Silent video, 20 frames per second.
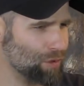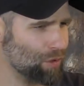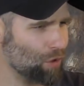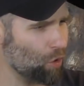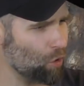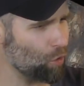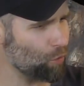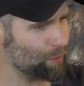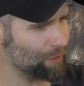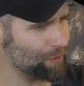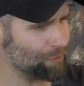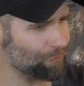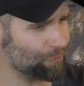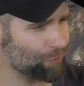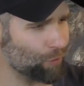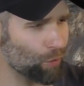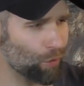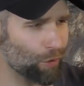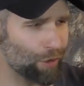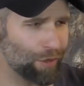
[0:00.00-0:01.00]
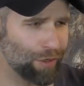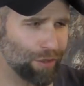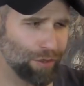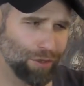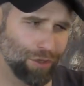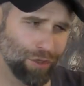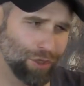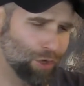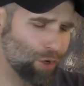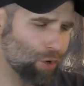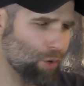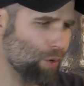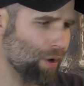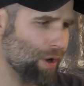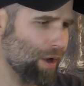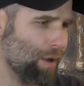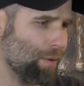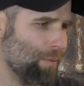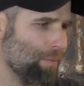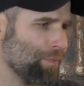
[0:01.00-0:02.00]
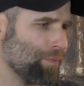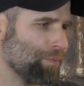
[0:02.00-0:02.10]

hoping for, so